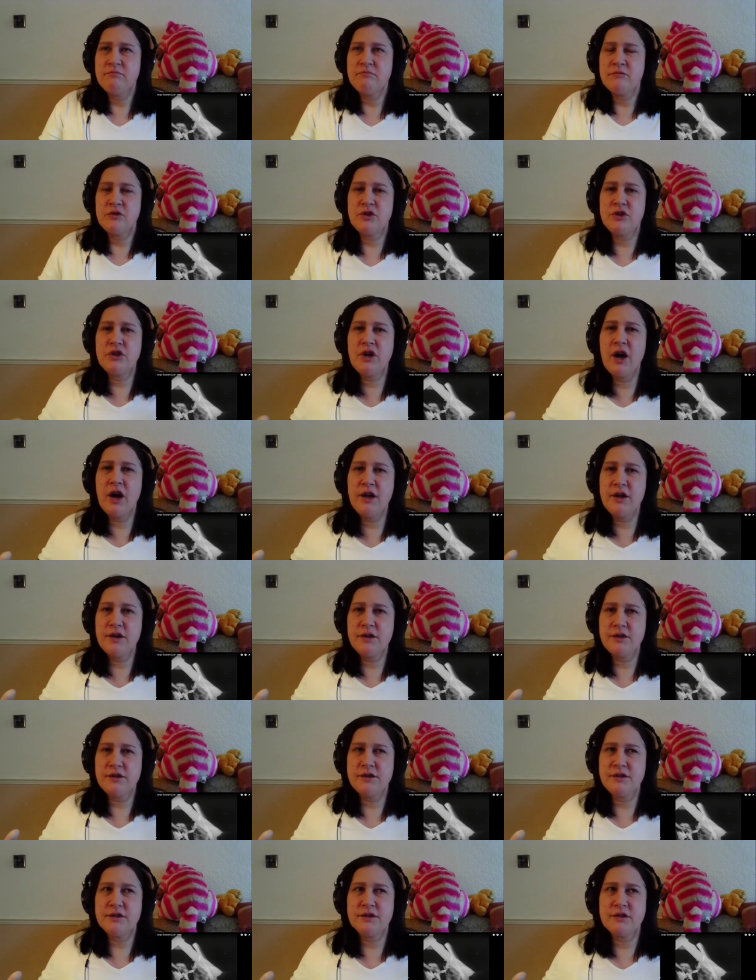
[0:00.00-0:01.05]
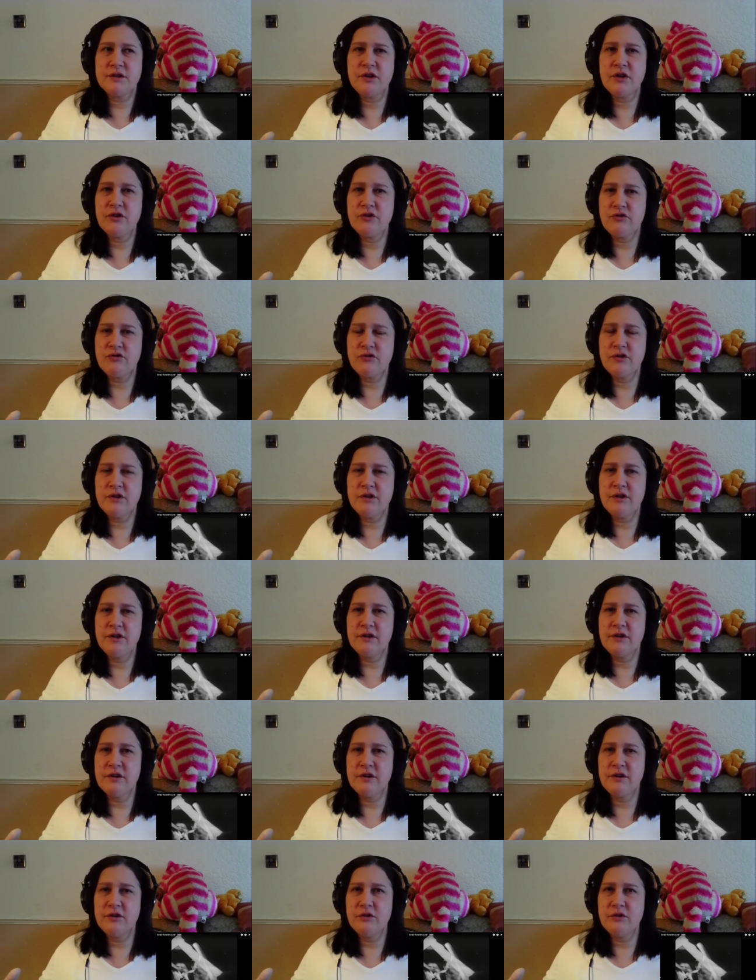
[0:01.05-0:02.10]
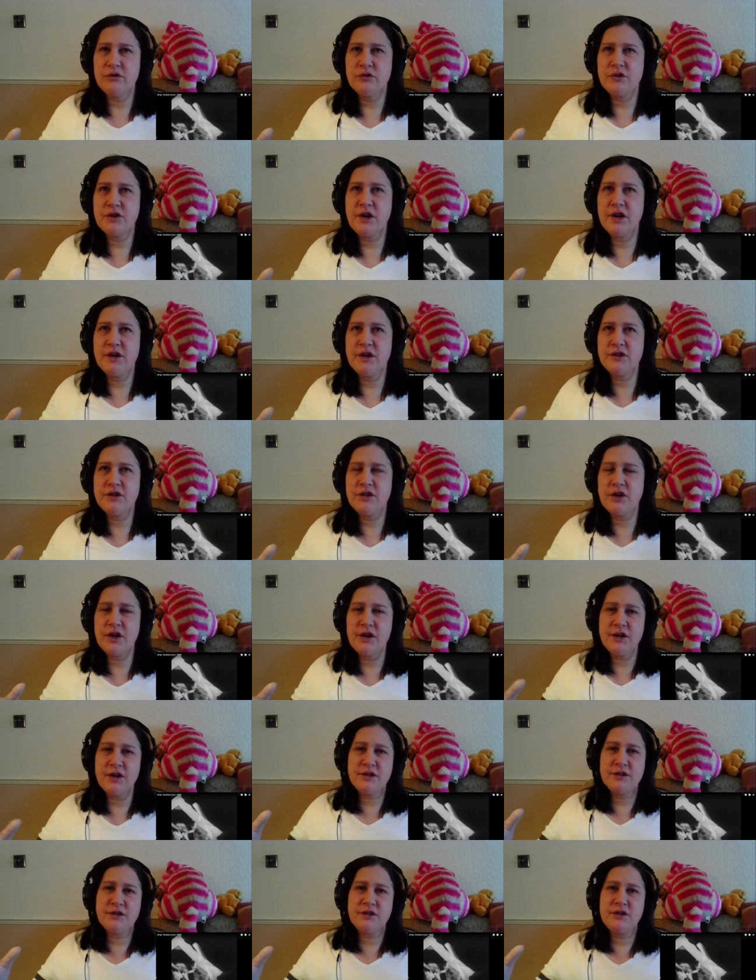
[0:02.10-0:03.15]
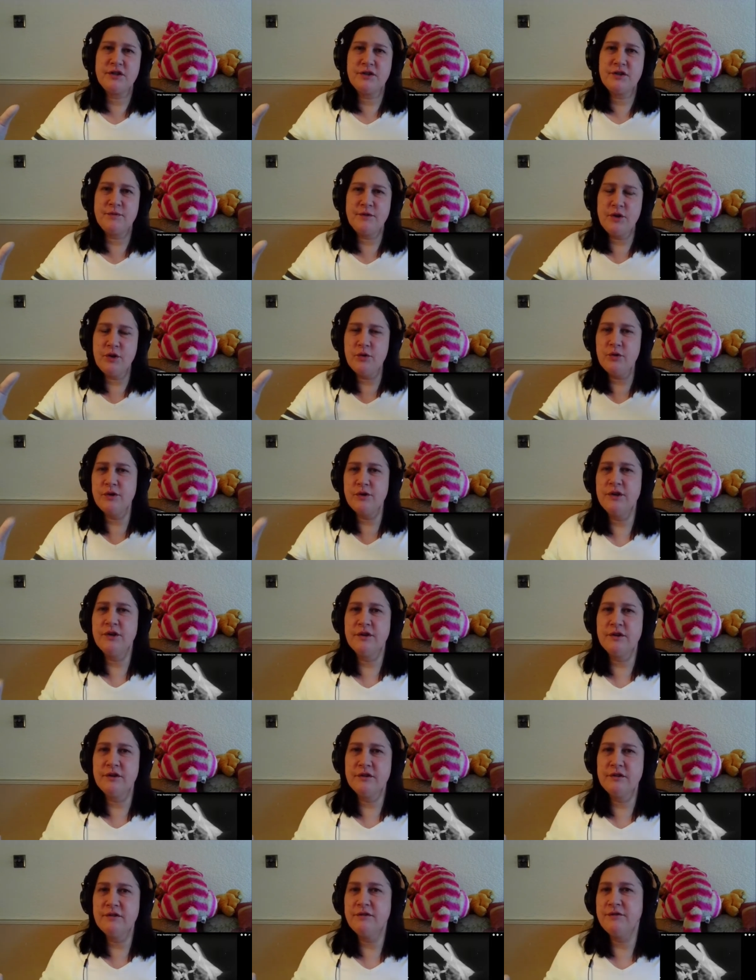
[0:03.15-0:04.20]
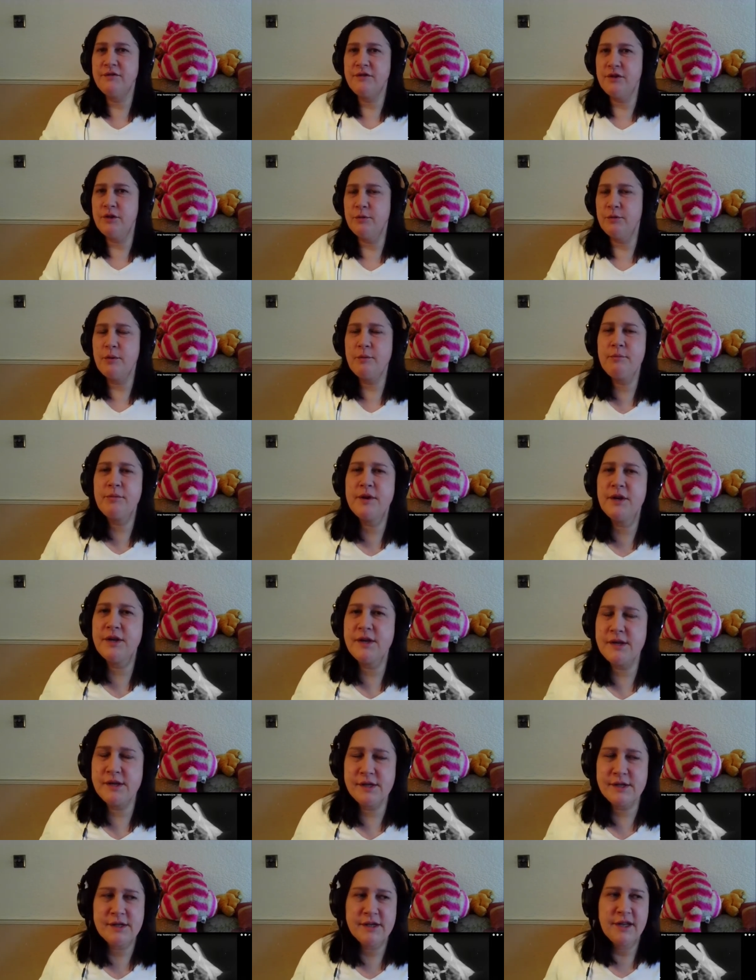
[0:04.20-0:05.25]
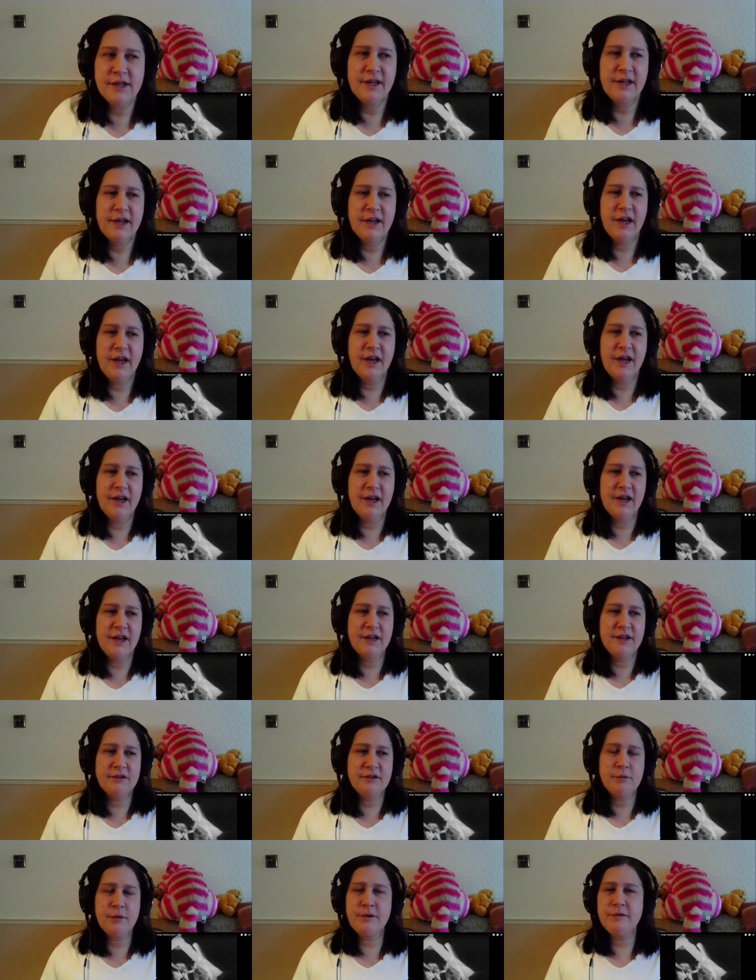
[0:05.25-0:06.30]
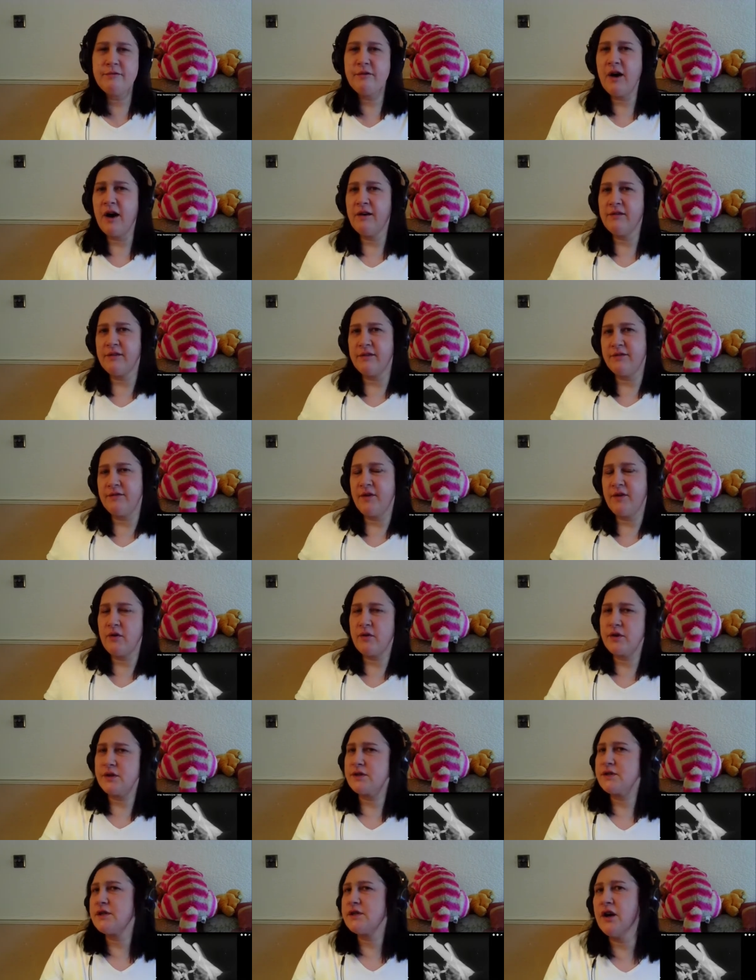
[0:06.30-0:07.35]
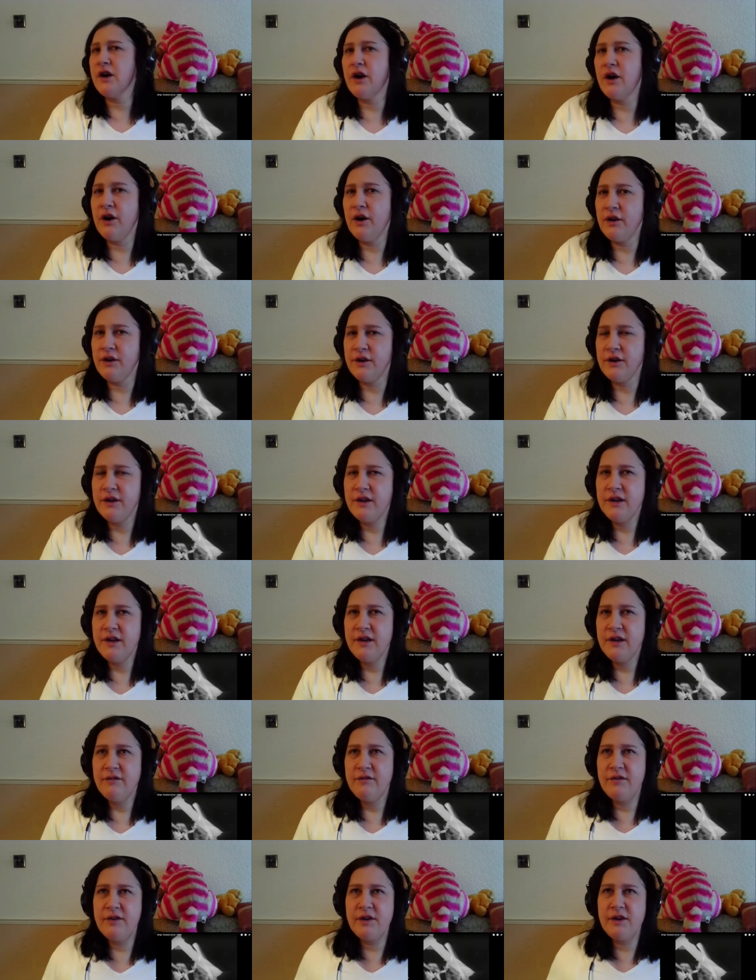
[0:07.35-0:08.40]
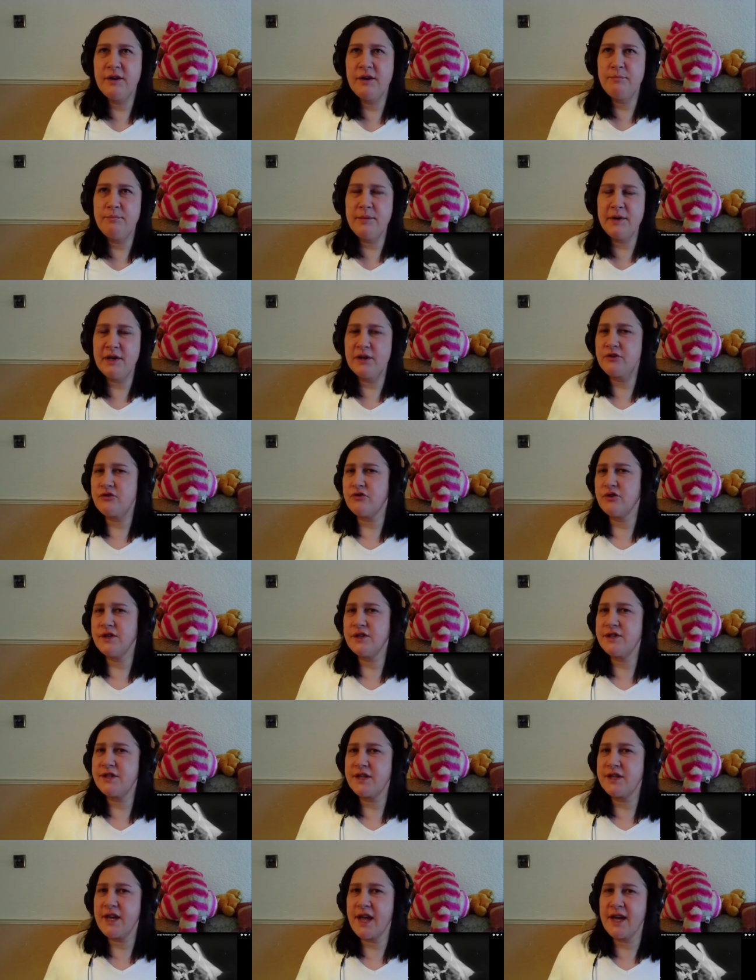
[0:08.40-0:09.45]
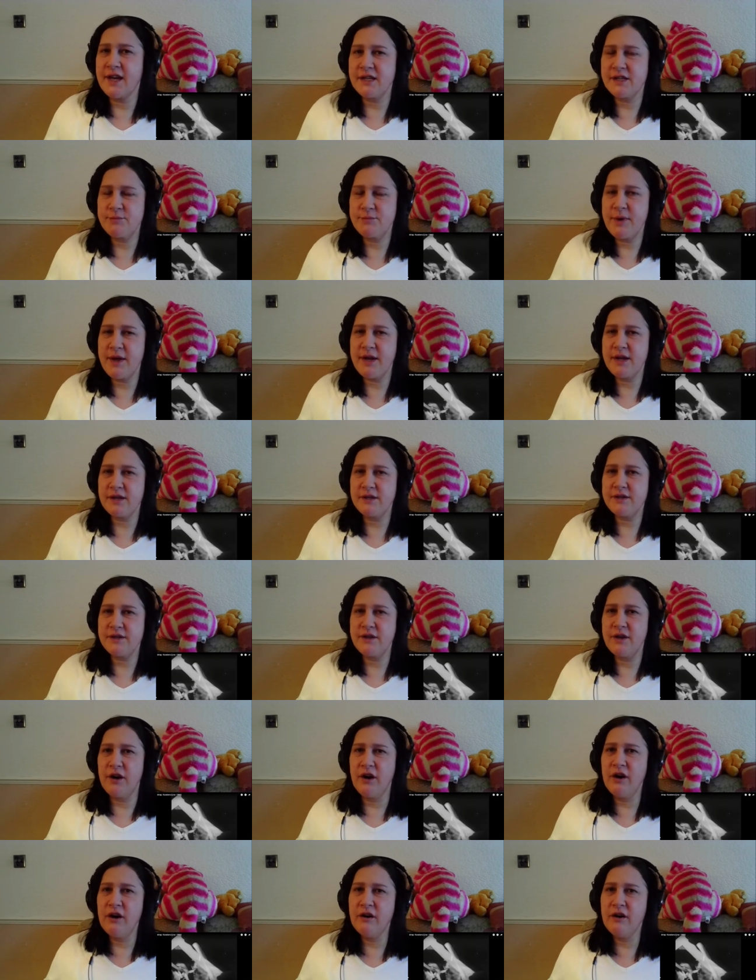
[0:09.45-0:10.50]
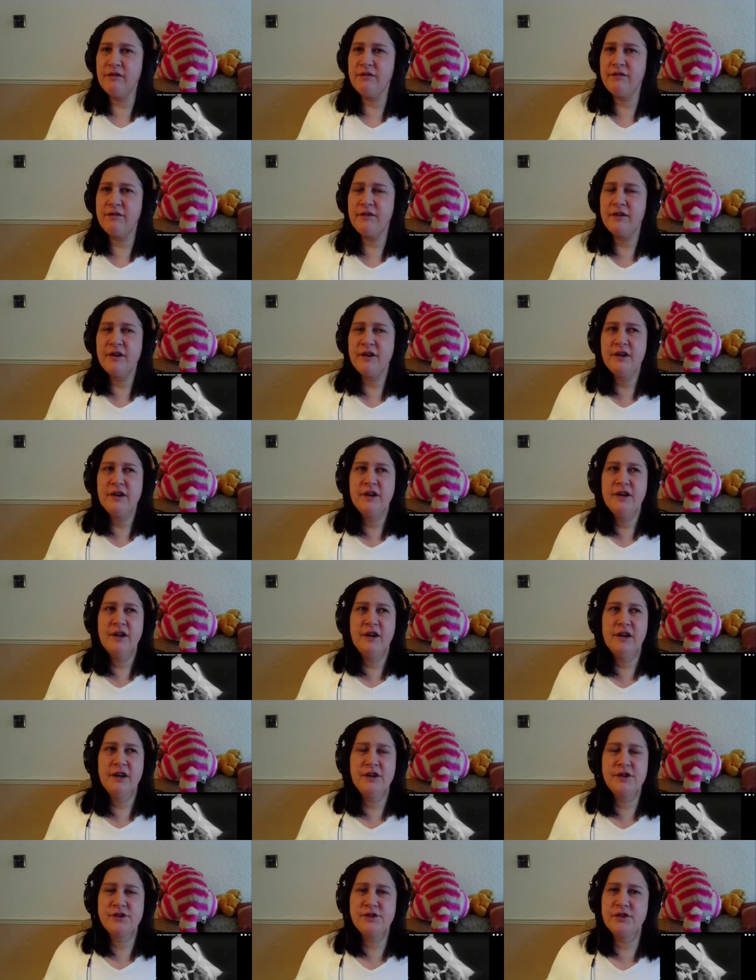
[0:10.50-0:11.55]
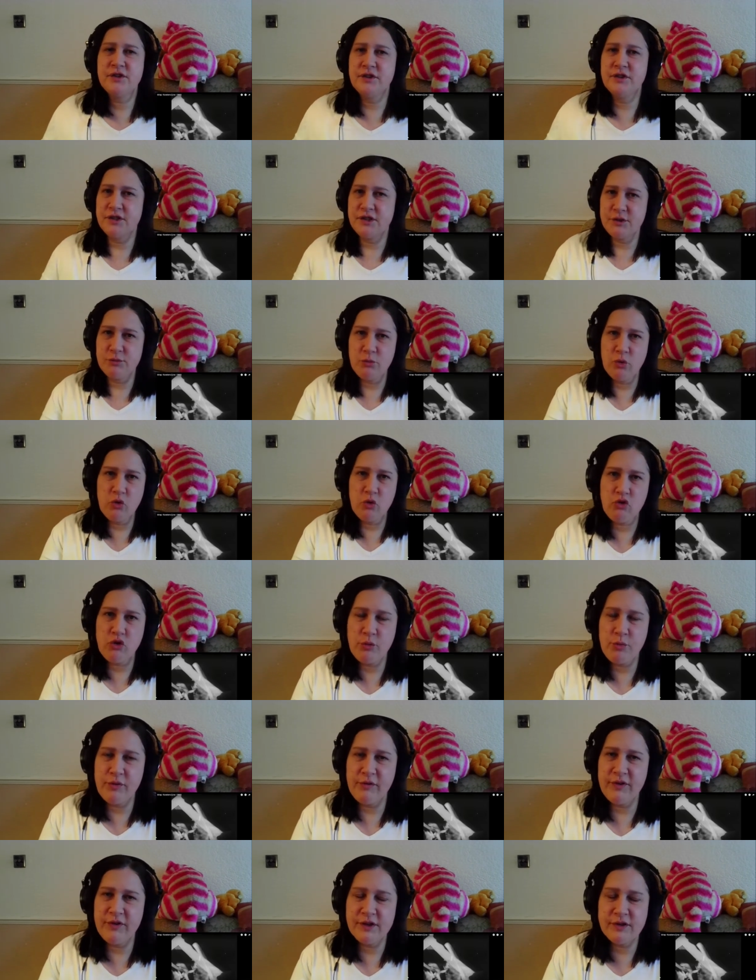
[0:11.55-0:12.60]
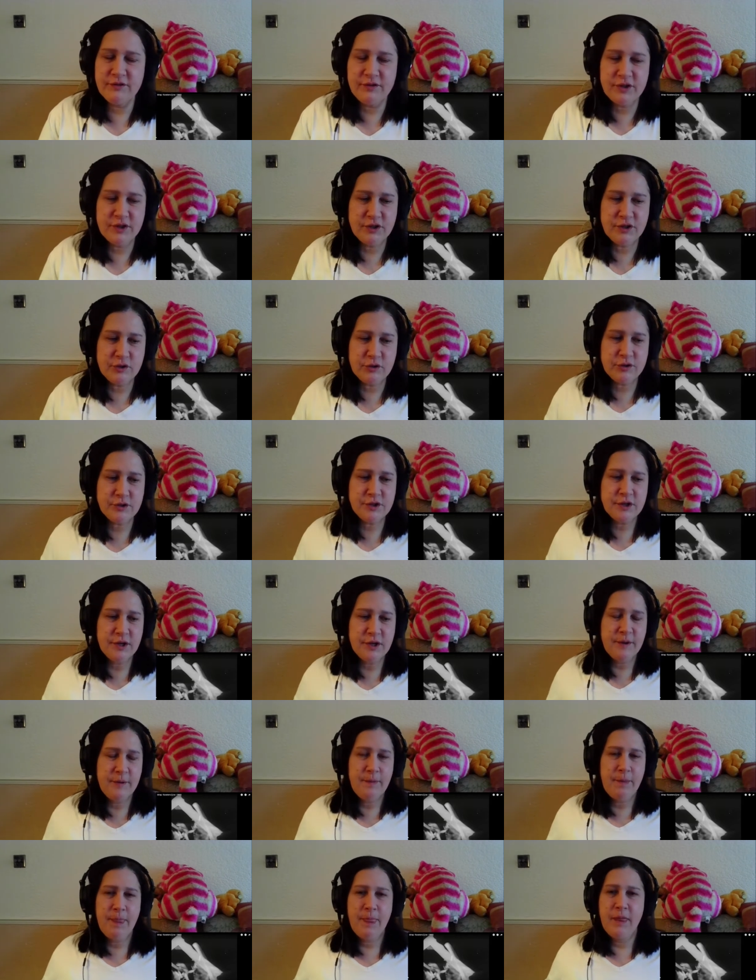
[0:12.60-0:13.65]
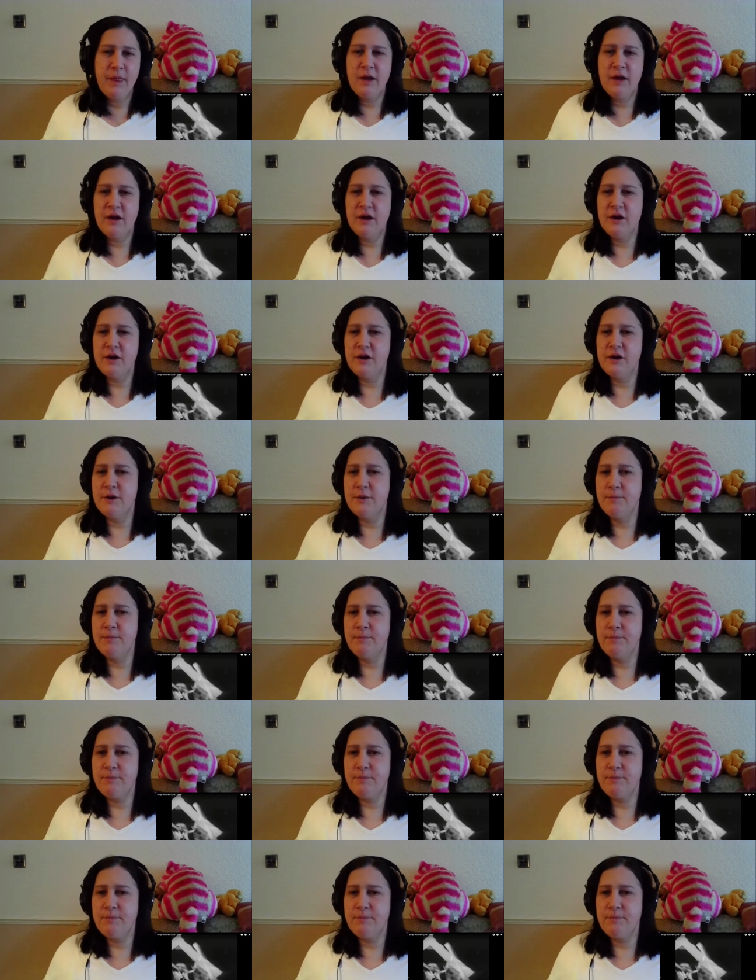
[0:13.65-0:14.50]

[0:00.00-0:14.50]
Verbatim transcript: giant country or di- giant union of human beings, and we rather focused on the militaristic aspects of a certain small group of individuals. Um,